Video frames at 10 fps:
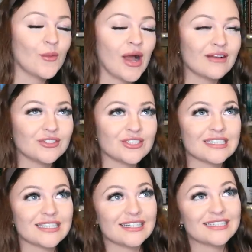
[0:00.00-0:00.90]
but I've just
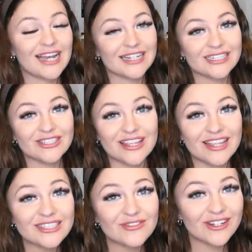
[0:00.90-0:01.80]
decided to add it to
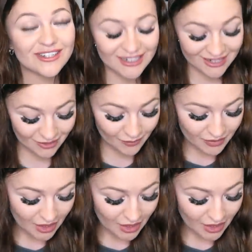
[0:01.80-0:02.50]
this vlog now.